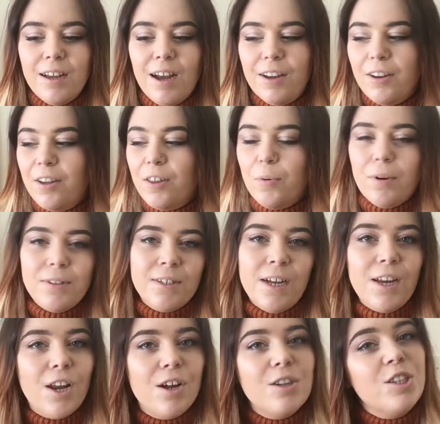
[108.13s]
I know there wasn't
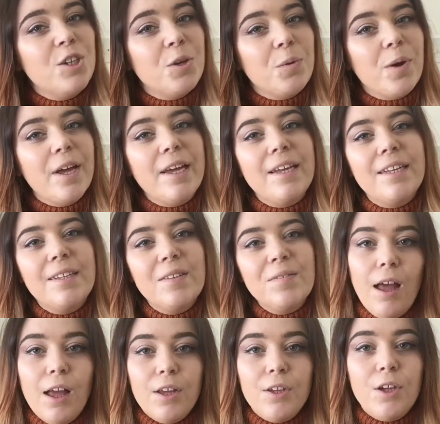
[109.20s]
a lot to it.
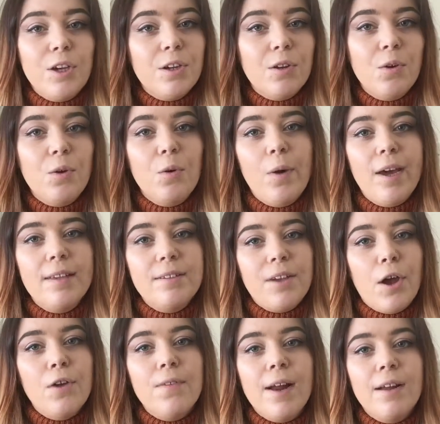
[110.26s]
You can always
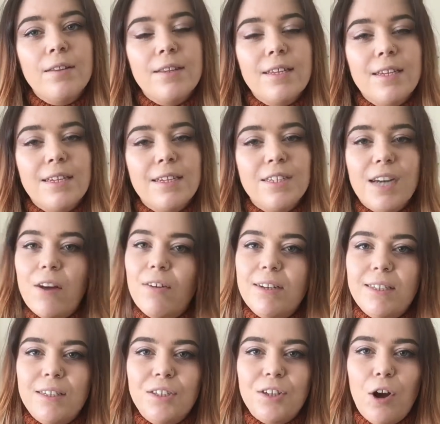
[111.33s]
go around the
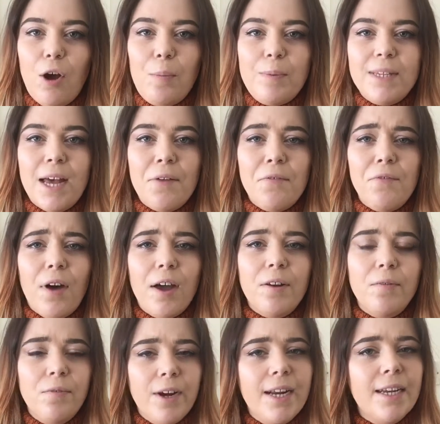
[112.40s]
charity shops and
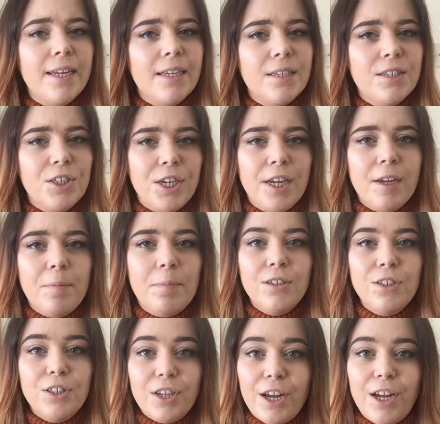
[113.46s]
find really cheap
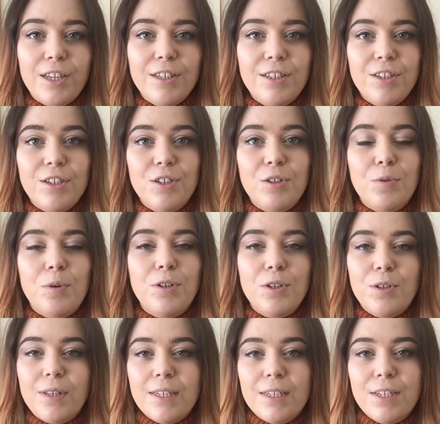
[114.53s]
shirts to
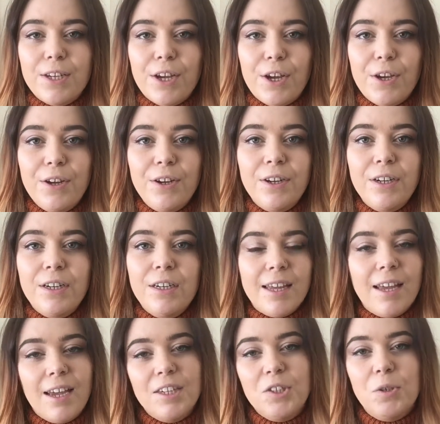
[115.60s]
do this to, in
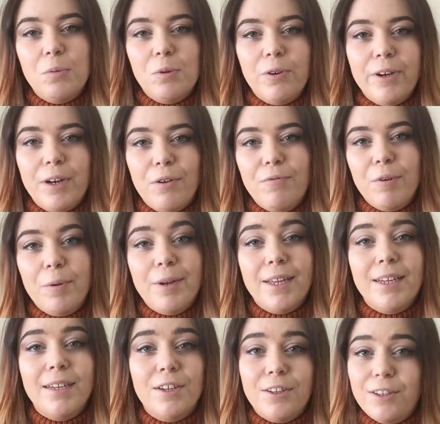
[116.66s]
case you're worried of
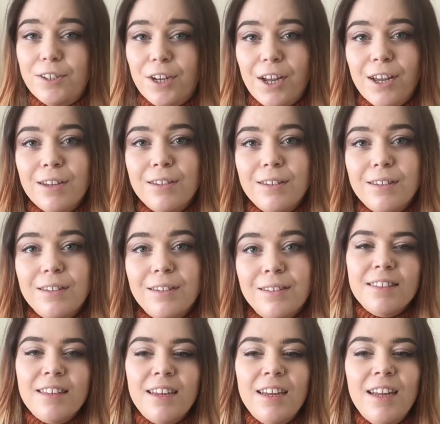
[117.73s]
ruining good shirts.
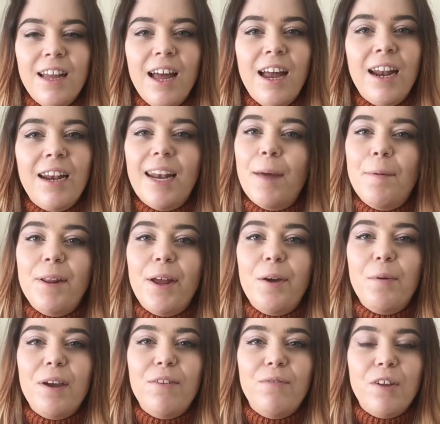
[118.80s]
Let me
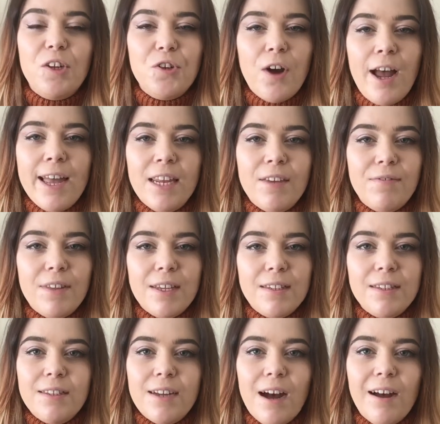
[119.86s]
know if you try any of these
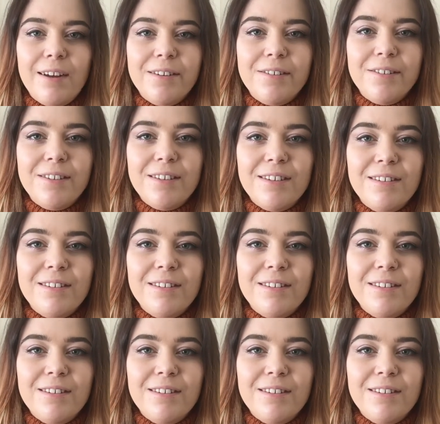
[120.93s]
styles.